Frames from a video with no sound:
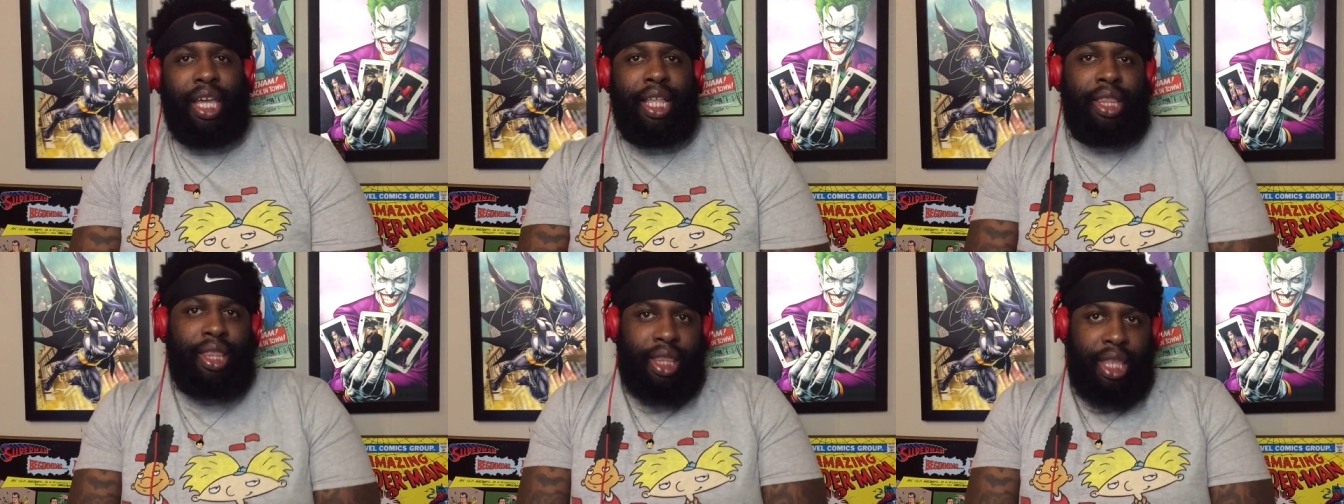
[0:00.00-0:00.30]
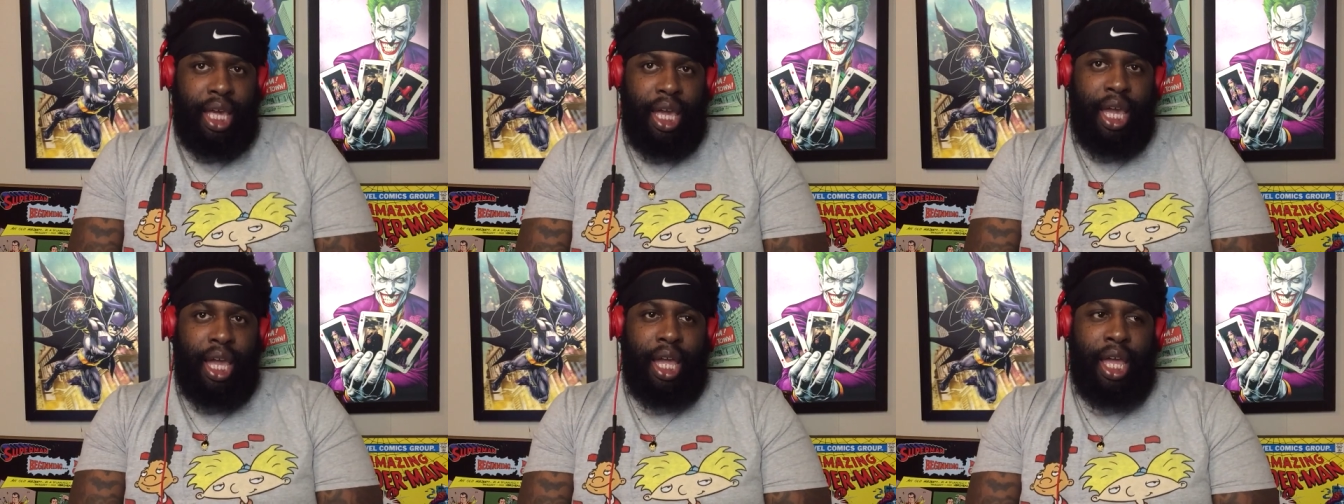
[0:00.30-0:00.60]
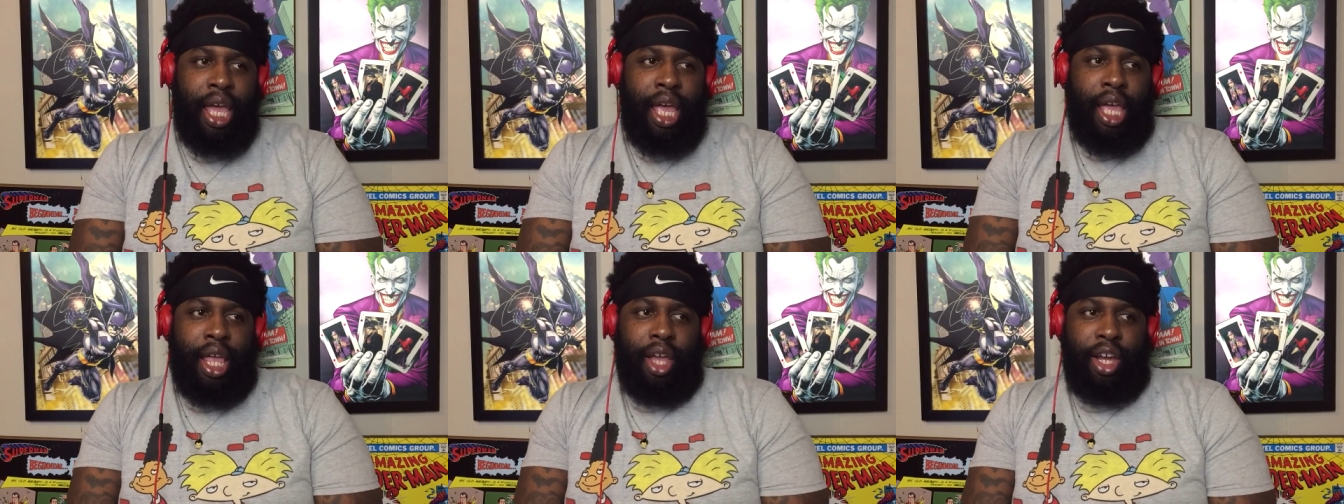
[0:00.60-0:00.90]
And
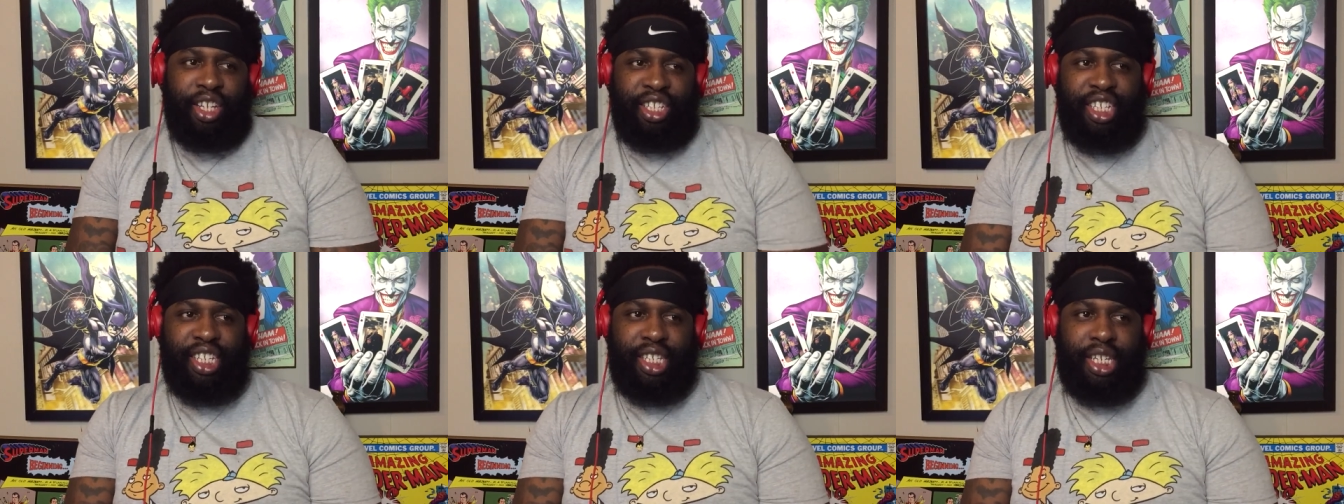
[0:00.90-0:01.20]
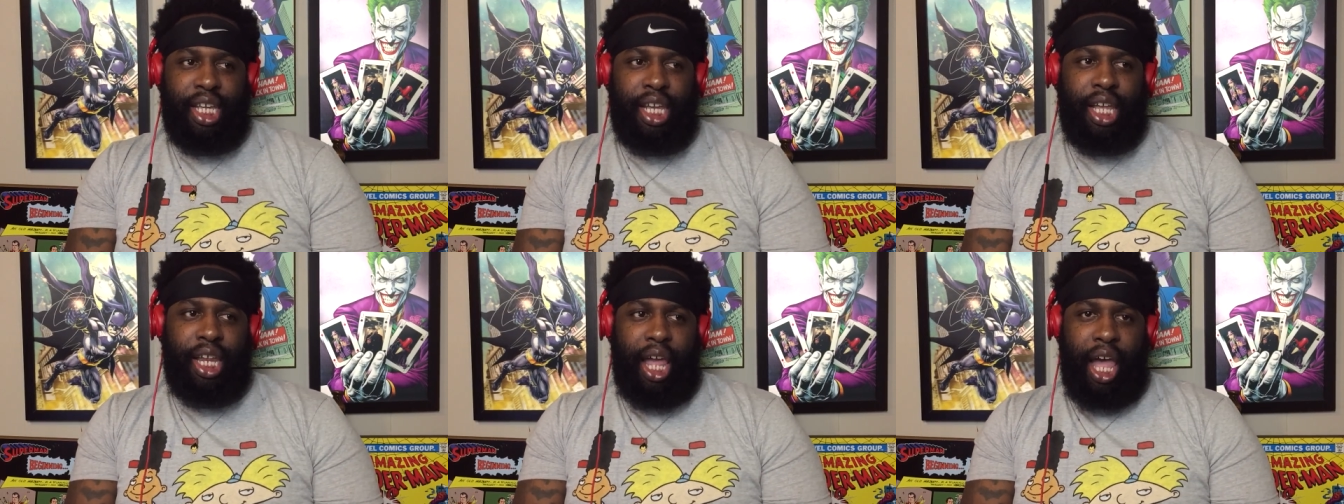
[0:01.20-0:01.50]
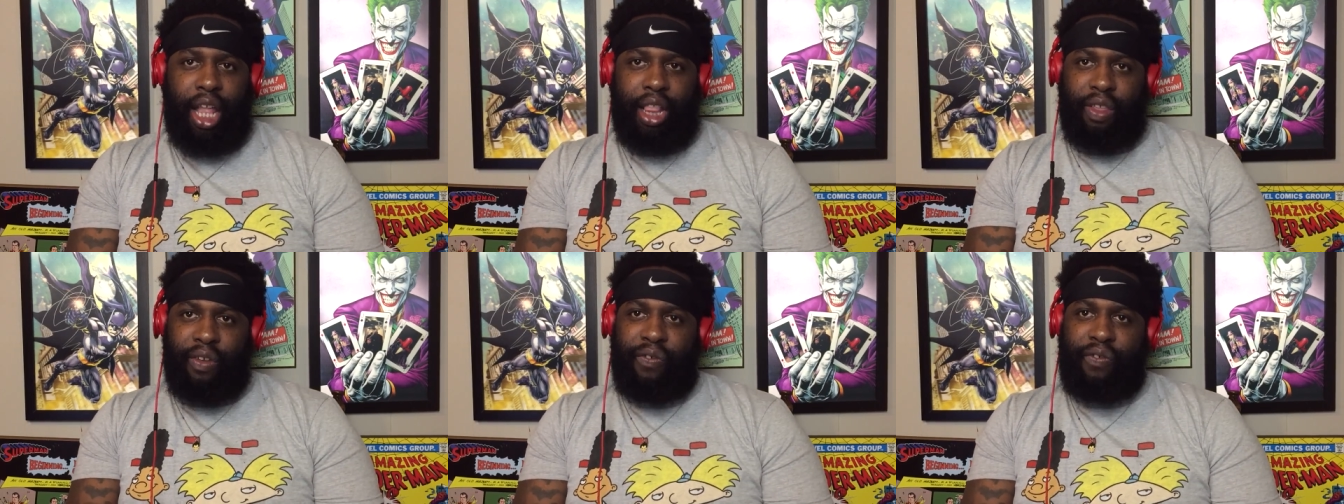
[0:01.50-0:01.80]
then there's a scene
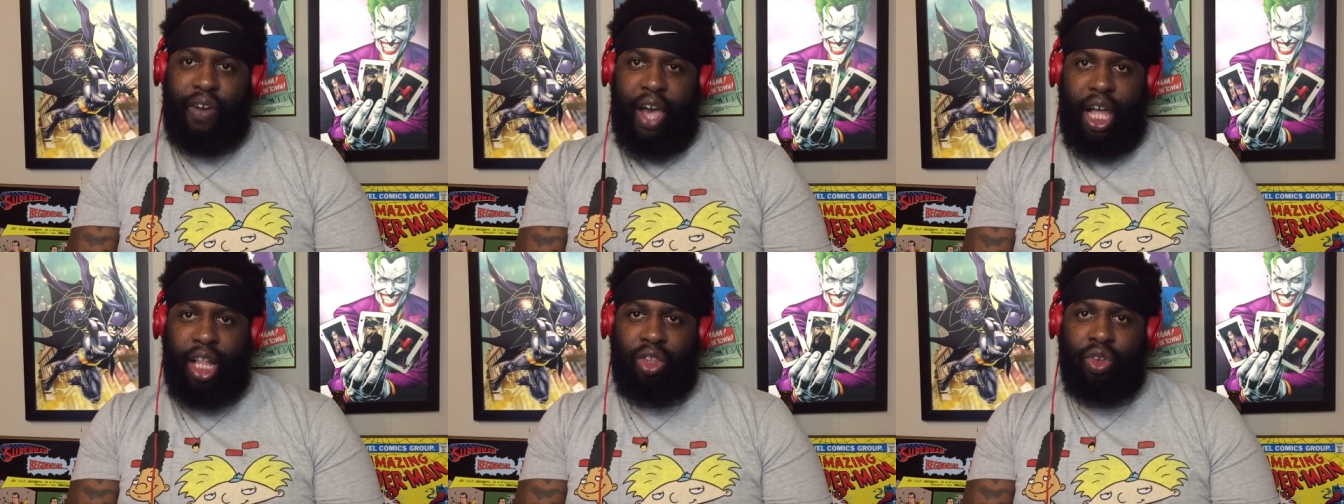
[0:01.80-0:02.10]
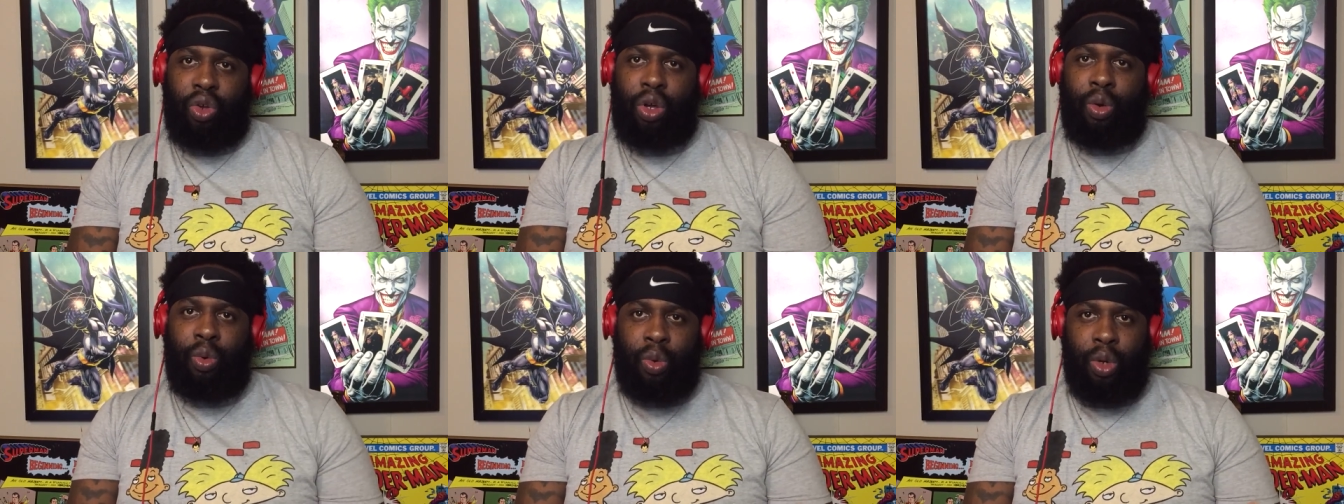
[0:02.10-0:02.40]
at the factory